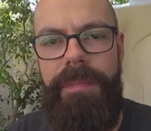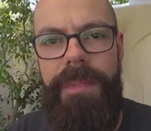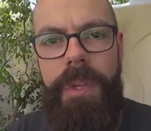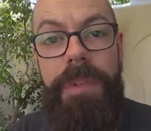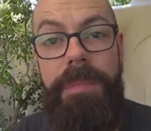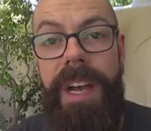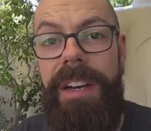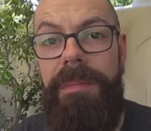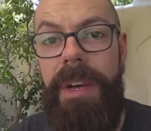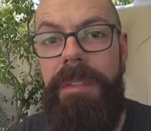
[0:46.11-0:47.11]
So, as
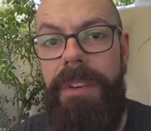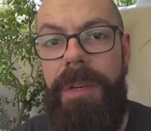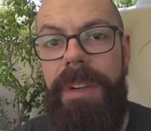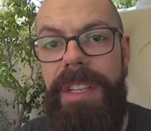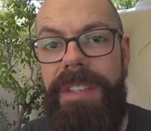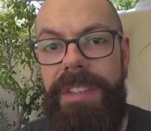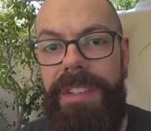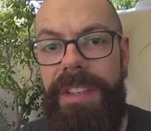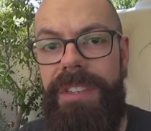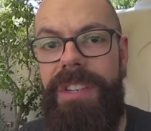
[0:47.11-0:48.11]
part of my
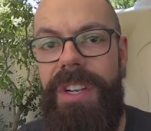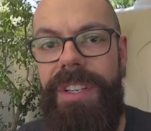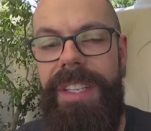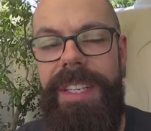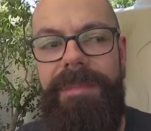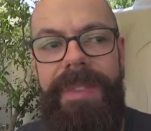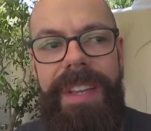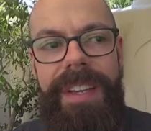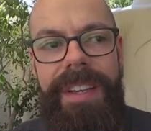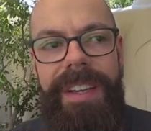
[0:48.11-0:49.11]
verbalized.science journey,
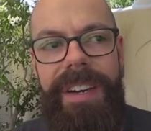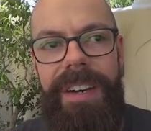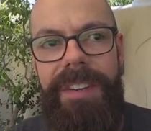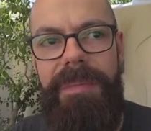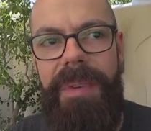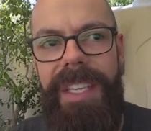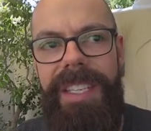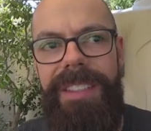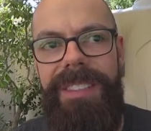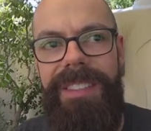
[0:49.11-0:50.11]
I've
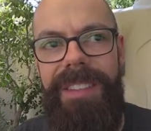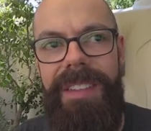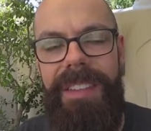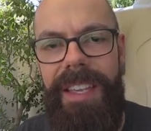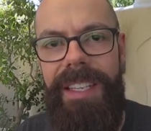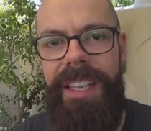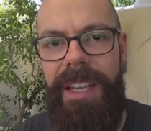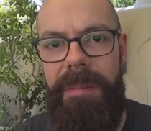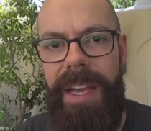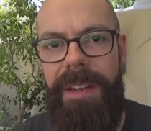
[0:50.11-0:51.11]
been thinking
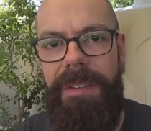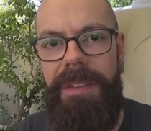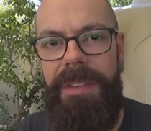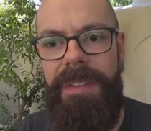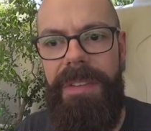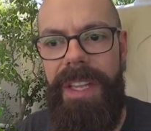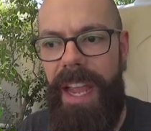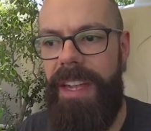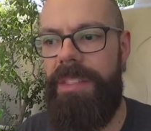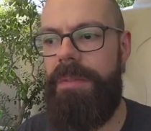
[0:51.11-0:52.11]
about the
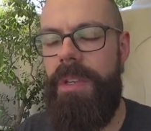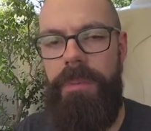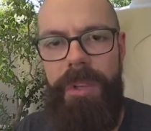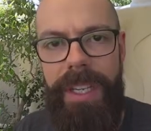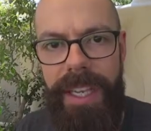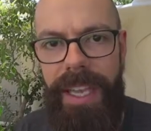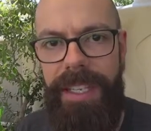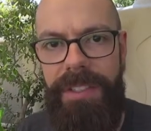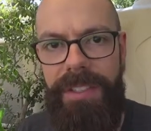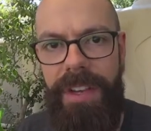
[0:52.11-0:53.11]
act of
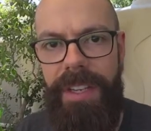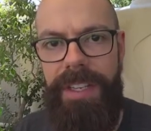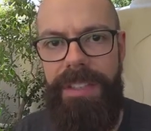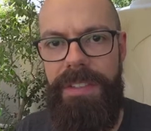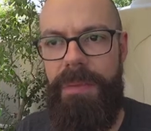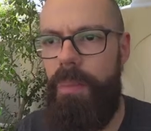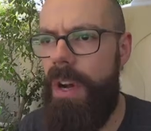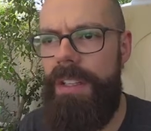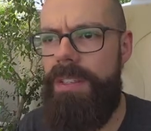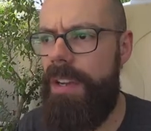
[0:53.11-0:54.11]
communicating science,
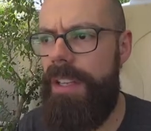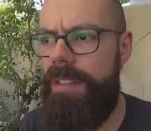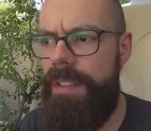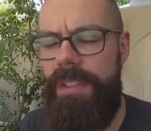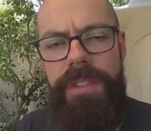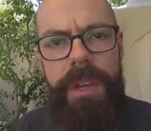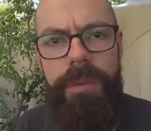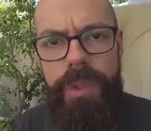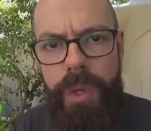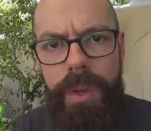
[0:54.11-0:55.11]
why scientists
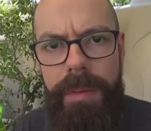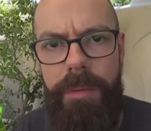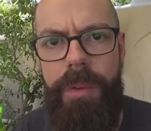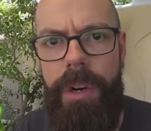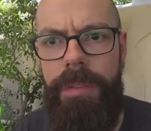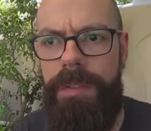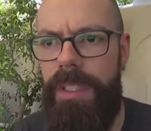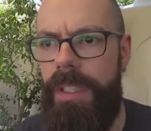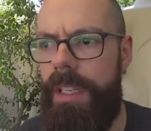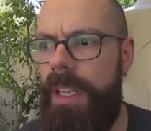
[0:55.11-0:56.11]
don't do it more
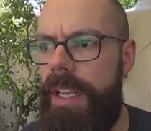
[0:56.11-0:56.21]
often.